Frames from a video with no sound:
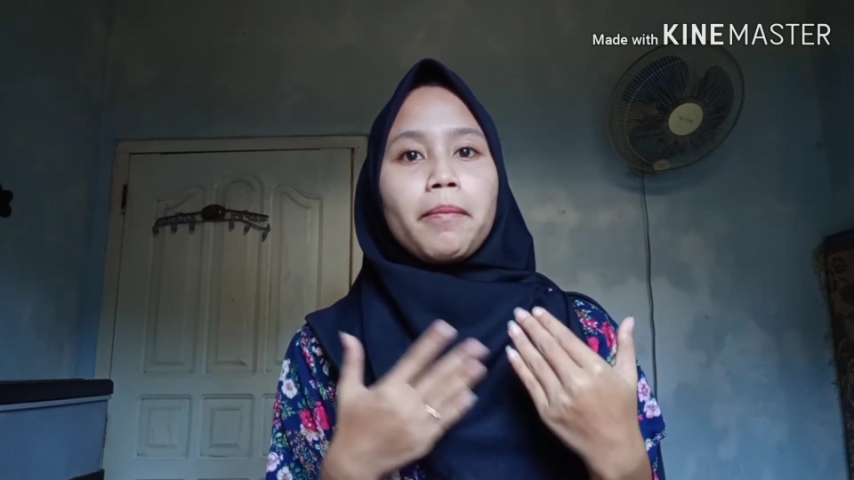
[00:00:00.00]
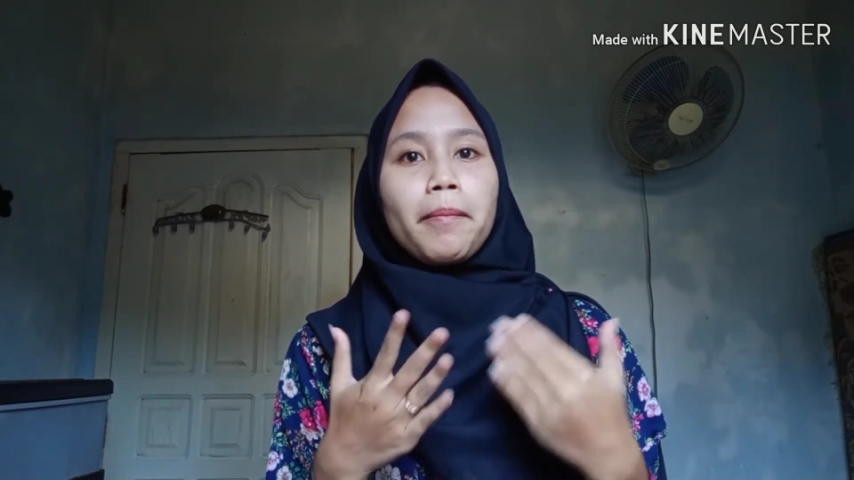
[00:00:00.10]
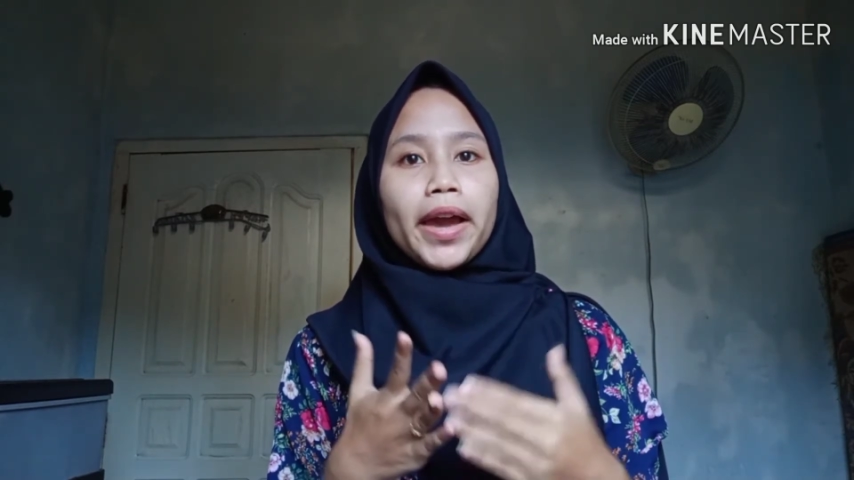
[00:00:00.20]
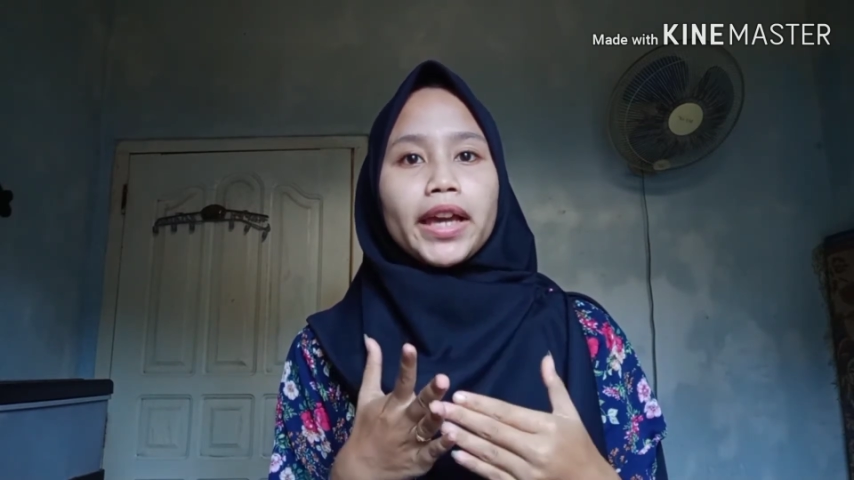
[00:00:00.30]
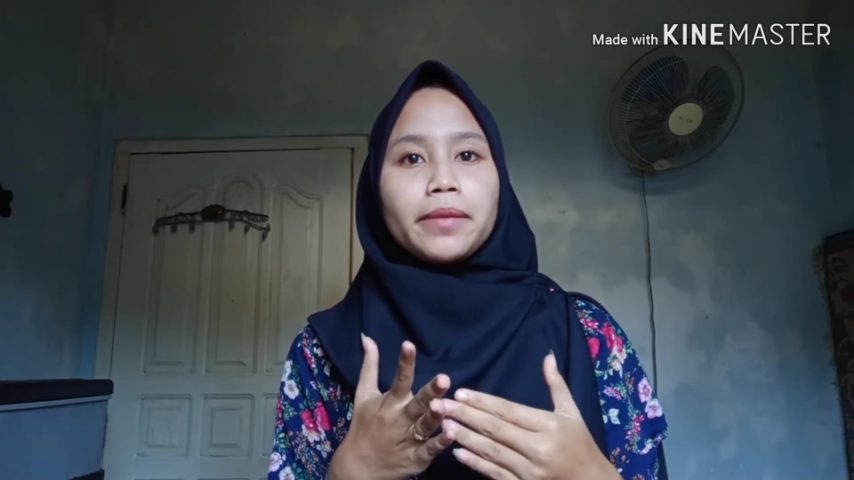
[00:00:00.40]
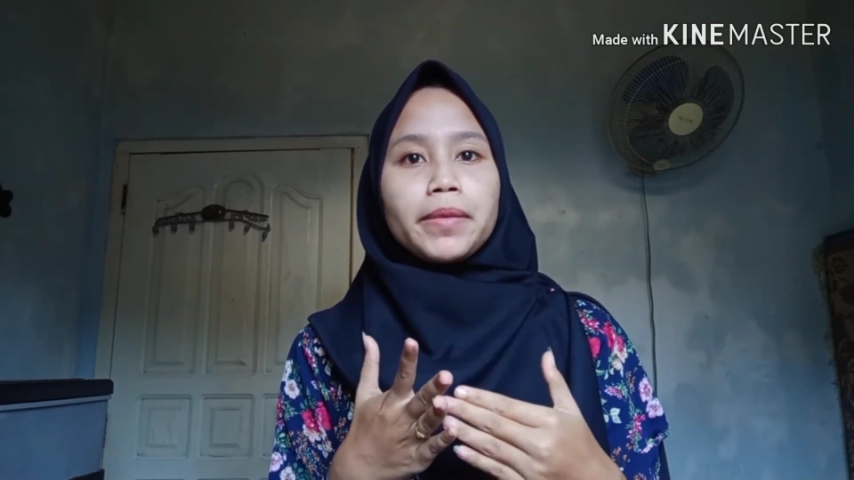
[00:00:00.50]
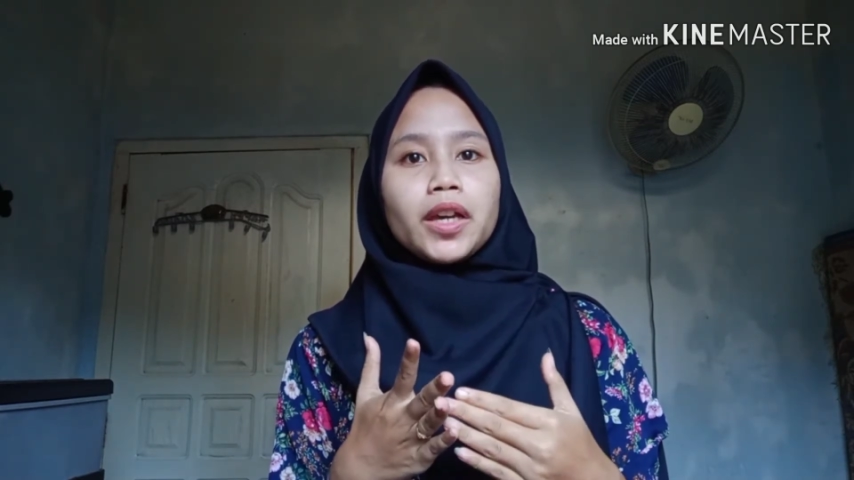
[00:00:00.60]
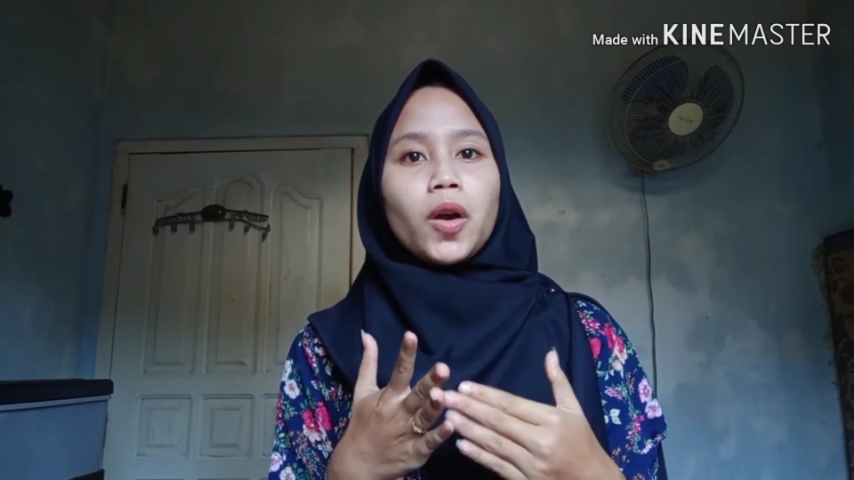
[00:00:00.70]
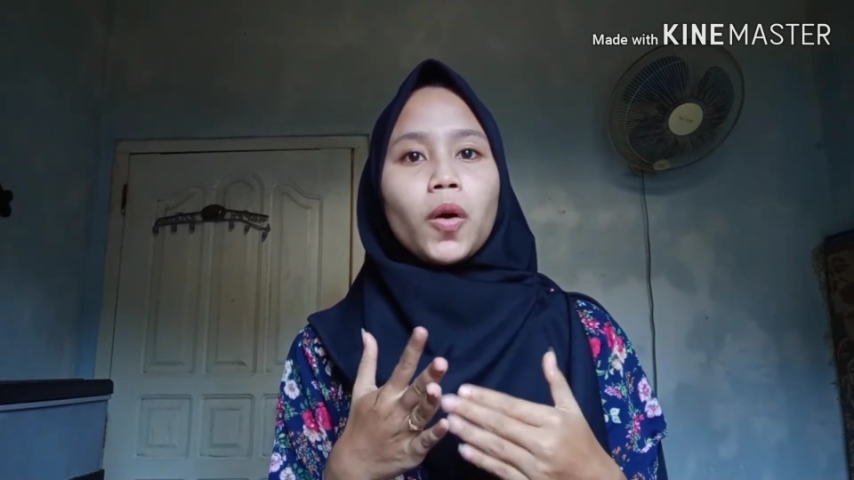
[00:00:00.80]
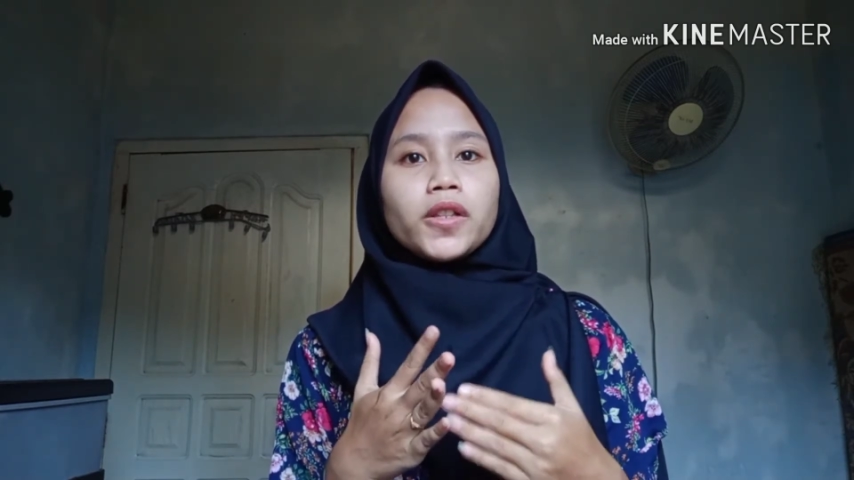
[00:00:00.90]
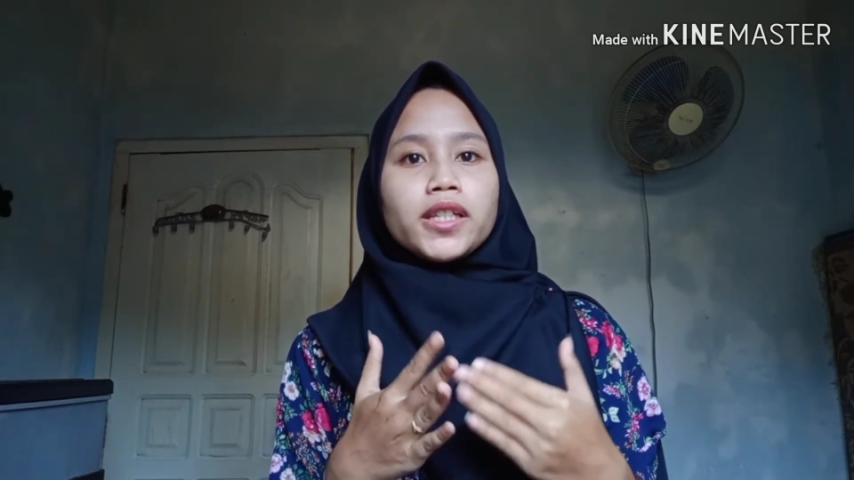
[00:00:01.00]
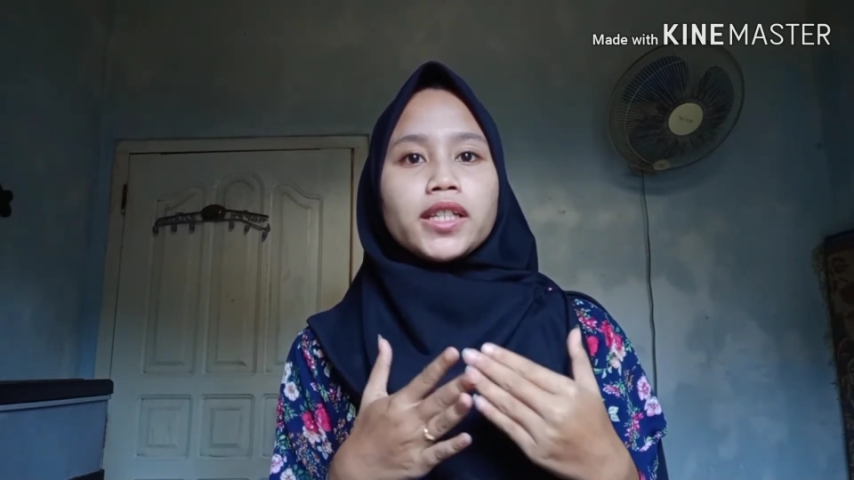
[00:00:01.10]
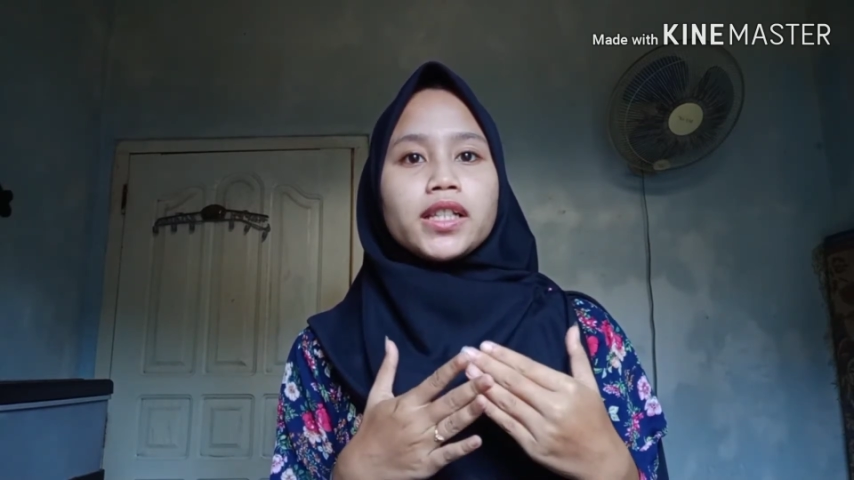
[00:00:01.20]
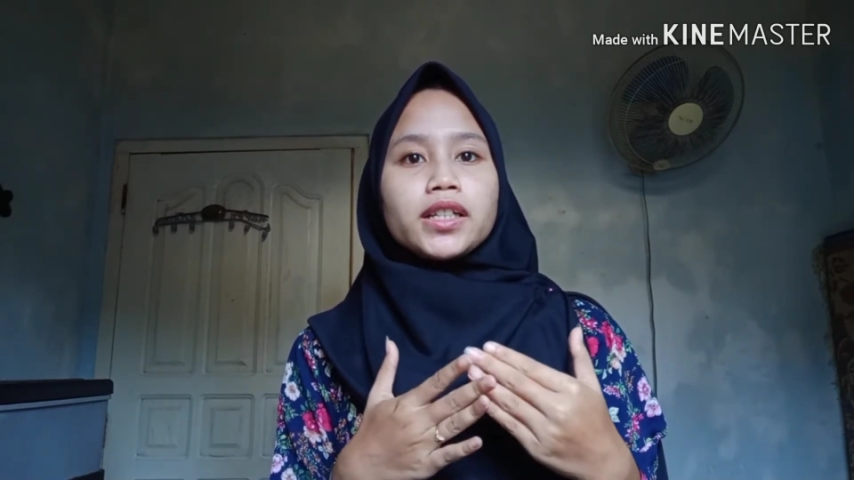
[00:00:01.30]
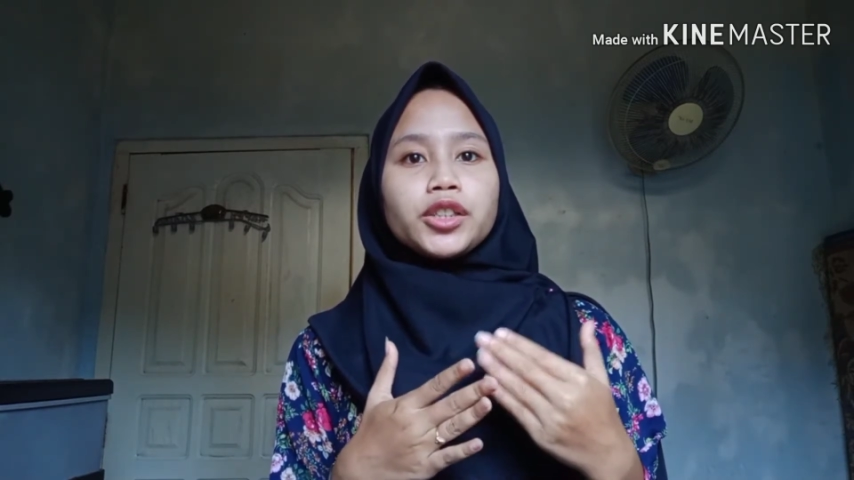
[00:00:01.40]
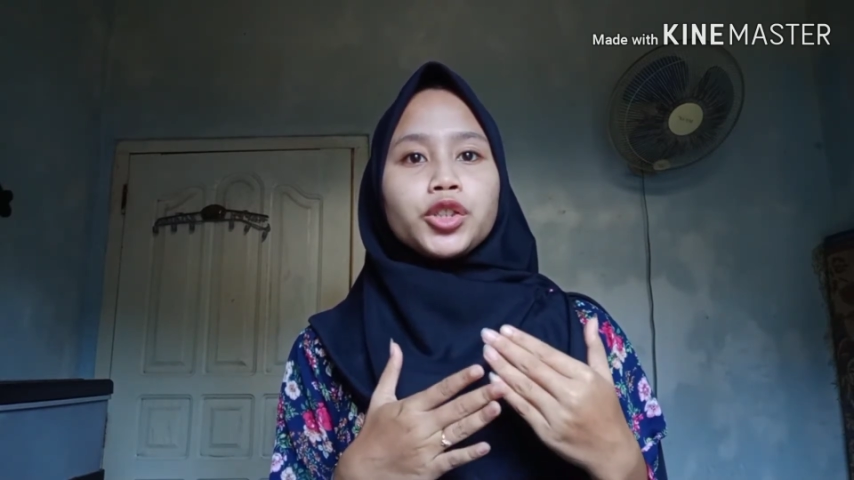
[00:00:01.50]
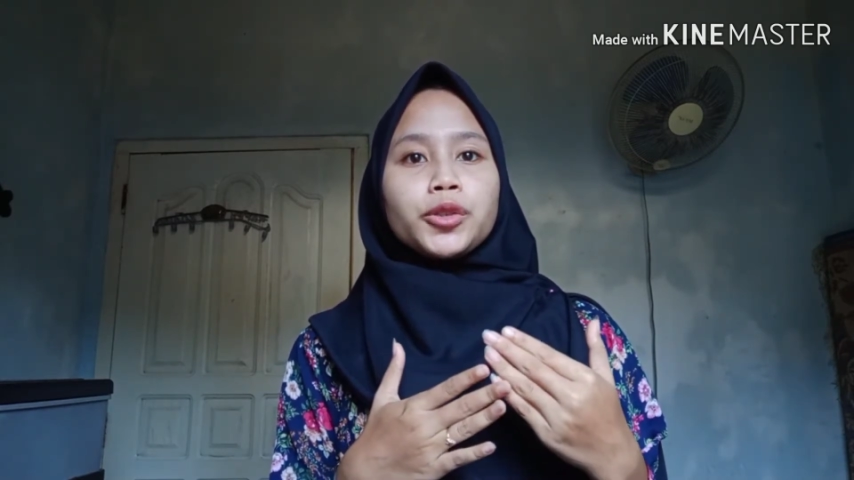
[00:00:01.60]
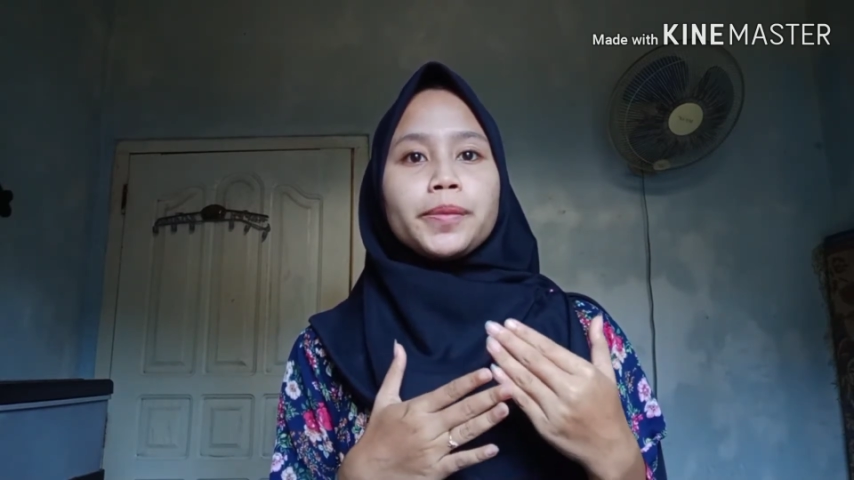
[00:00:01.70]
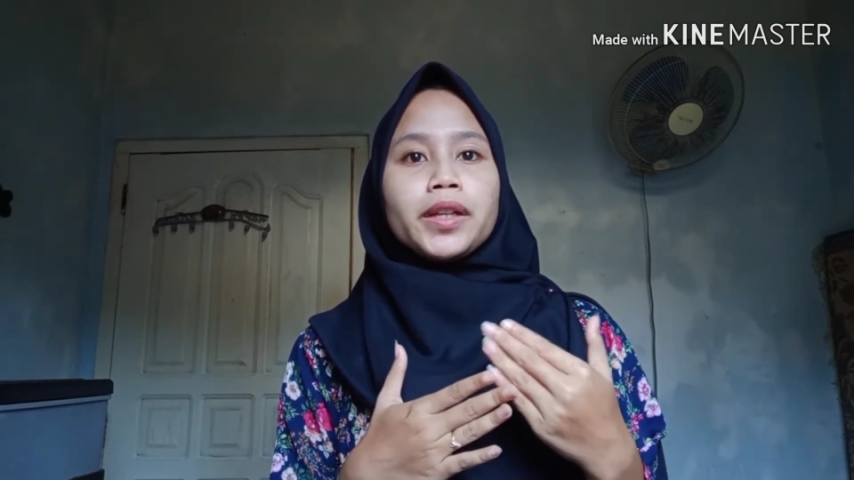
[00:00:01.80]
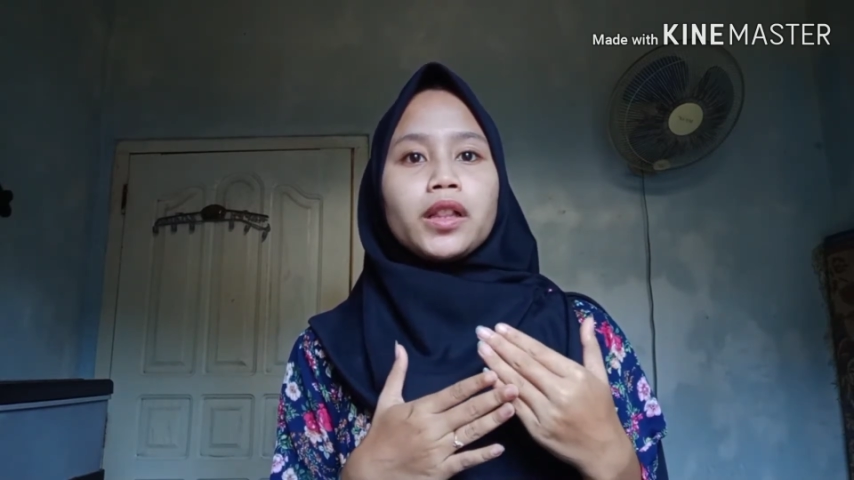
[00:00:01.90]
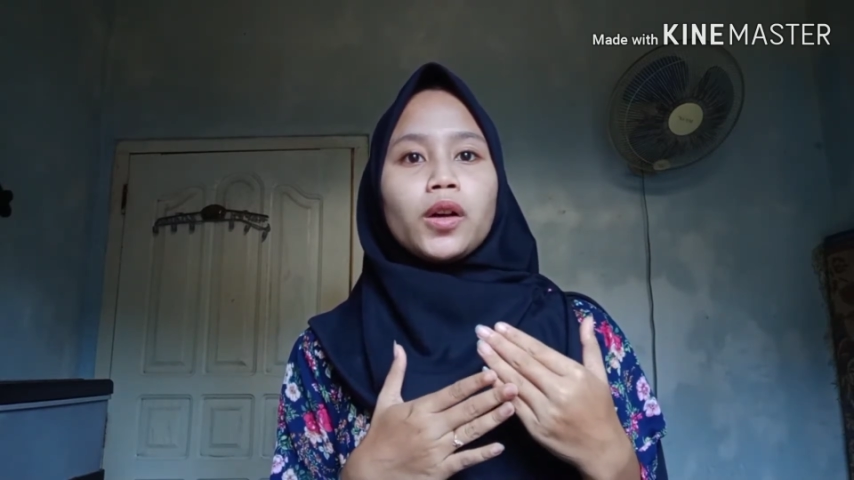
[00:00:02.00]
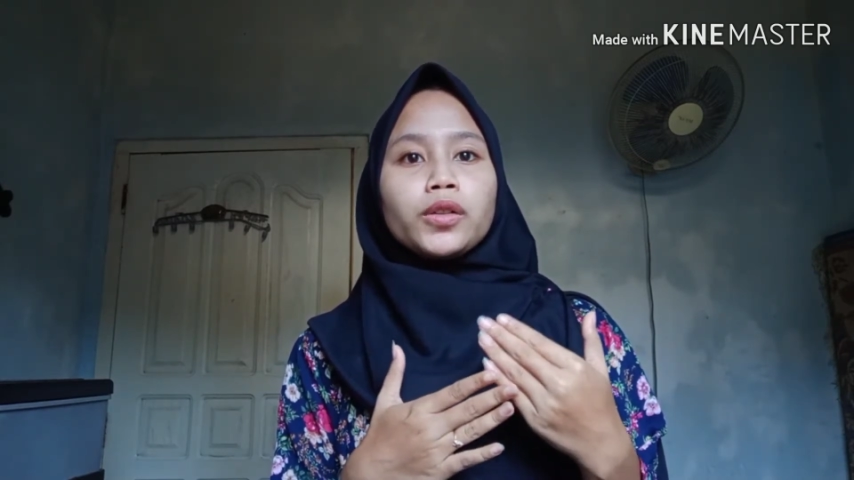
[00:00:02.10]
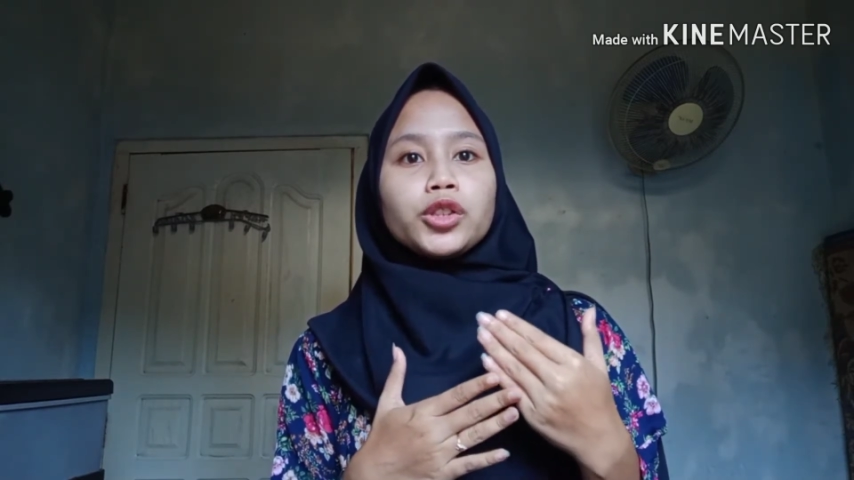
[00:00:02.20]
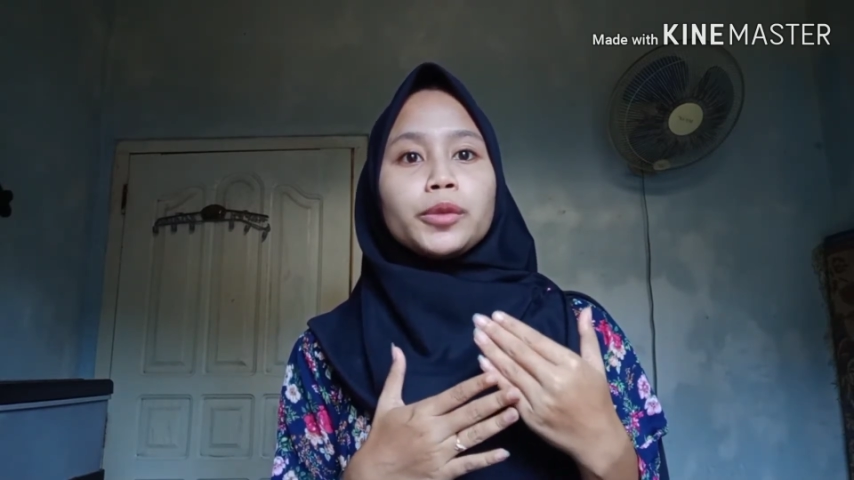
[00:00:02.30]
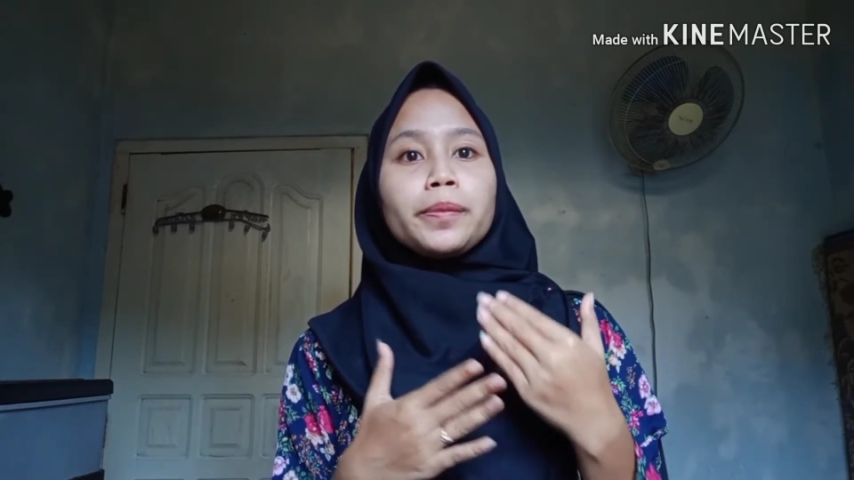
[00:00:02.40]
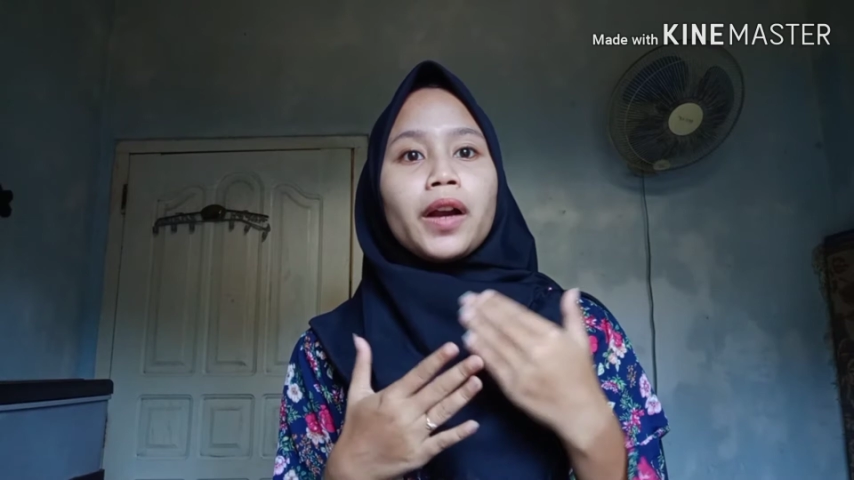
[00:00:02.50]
might be considered to belong to